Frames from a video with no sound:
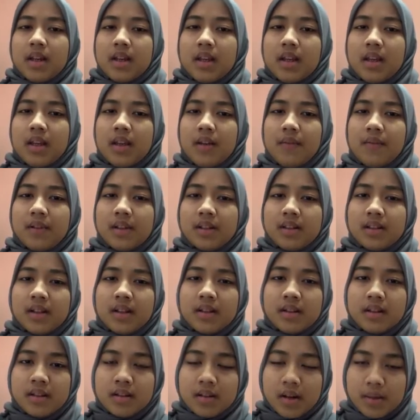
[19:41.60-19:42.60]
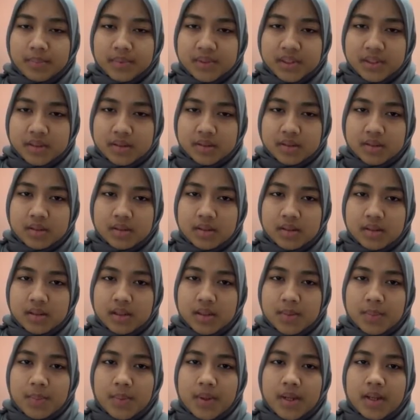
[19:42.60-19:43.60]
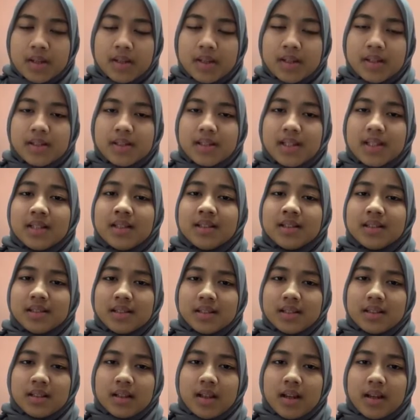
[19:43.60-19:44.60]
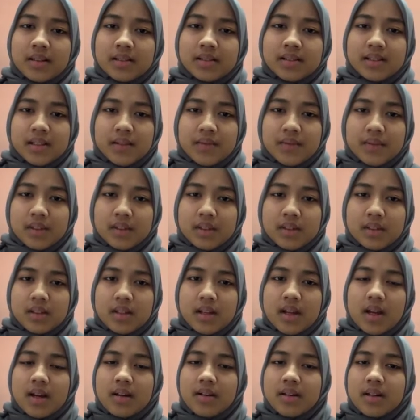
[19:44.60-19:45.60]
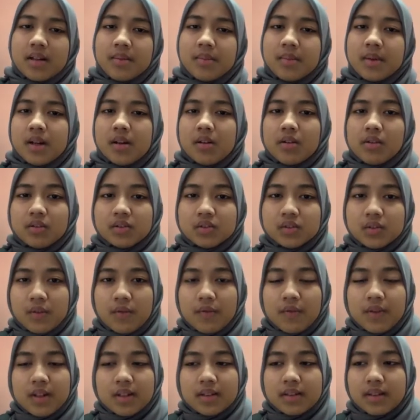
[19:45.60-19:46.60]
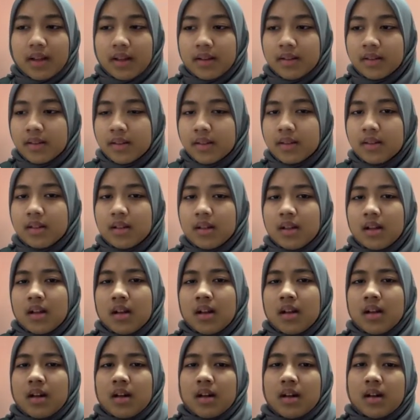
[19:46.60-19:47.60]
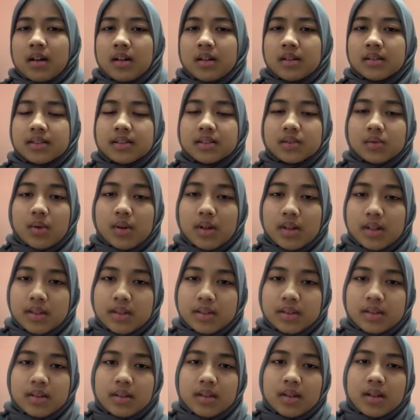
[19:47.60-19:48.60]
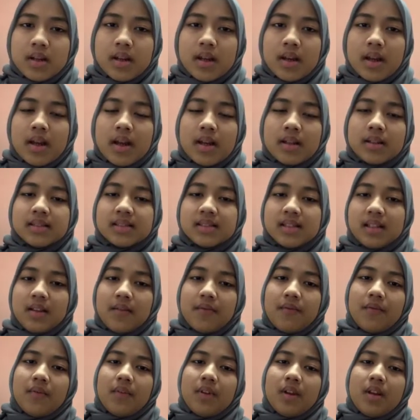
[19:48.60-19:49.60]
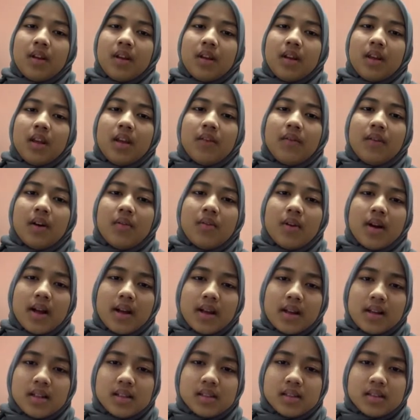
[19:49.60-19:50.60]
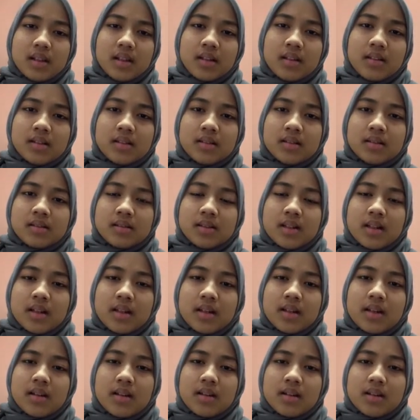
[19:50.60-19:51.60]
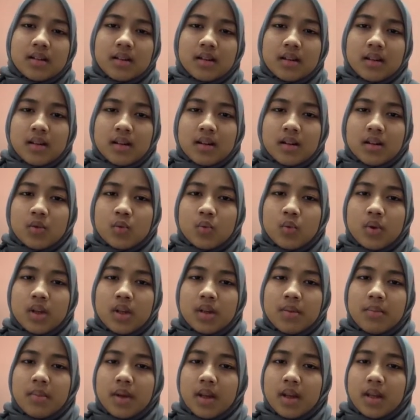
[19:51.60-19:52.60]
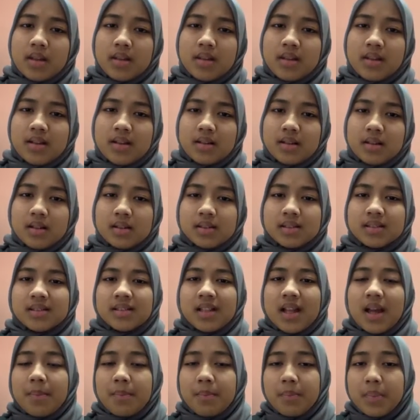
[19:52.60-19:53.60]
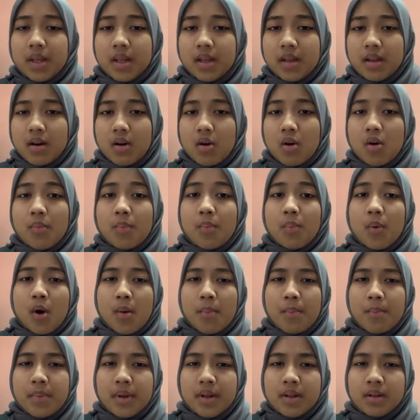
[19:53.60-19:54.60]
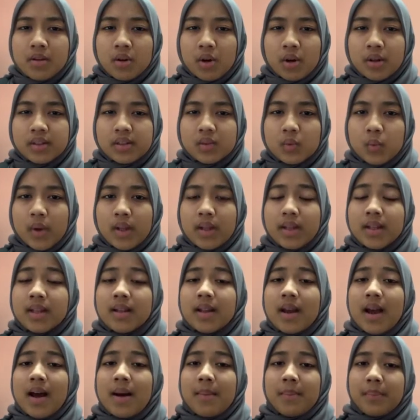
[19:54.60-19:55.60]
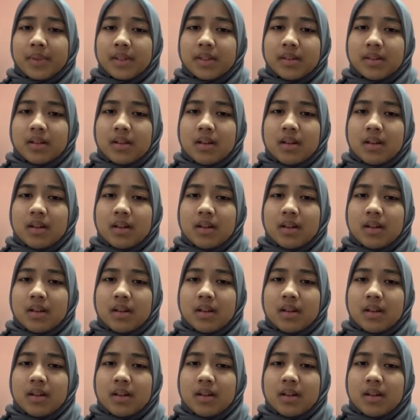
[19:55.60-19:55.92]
If the tendon rupture, the pain is instant and severe. The area may also feel tender, swollen, and stiff. If our Achilles tendon tear, we may hear a snapping or popping noise when it happens.